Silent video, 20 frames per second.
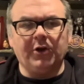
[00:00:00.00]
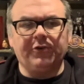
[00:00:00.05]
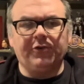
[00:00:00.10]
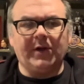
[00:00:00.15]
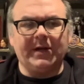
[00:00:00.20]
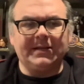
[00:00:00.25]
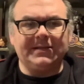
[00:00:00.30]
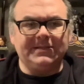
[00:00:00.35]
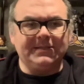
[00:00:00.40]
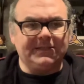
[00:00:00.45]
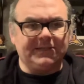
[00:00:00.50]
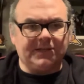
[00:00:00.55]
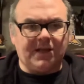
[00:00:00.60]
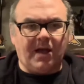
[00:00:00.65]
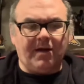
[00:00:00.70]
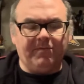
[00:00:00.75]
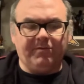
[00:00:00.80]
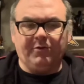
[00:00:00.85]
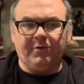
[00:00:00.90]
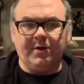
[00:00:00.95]
Trek
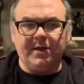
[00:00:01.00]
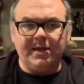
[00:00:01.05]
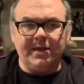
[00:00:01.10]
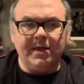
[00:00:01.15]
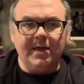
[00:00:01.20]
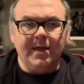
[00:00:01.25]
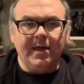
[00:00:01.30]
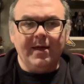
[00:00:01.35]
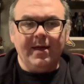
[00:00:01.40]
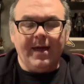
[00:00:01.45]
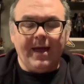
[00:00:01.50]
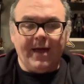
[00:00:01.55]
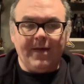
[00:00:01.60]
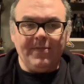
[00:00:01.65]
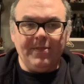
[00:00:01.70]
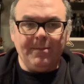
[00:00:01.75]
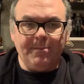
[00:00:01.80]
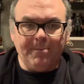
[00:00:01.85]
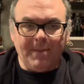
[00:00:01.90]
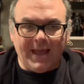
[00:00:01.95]
Discovery
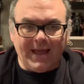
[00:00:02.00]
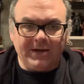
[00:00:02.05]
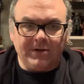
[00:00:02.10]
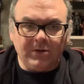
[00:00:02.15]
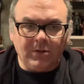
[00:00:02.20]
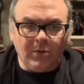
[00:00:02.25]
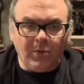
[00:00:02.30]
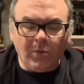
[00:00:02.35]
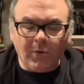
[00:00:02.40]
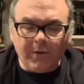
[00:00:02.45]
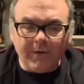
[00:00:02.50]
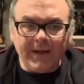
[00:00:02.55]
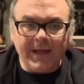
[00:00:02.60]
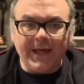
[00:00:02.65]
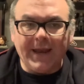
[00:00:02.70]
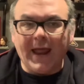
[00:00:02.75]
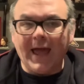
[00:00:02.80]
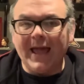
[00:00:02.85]
and The Mandalorian.